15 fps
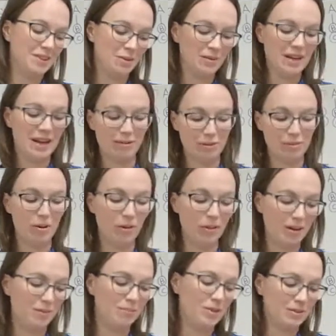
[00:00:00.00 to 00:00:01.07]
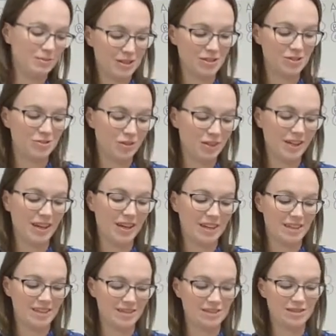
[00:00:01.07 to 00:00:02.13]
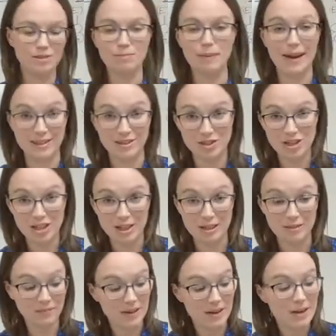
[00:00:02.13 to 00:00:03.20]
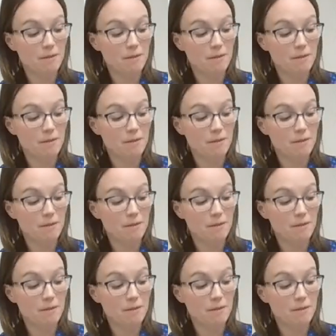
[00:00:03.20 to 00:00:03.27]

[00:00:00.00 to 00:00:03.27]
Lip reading: Then we'd have them all there. But measure 28 is back to G.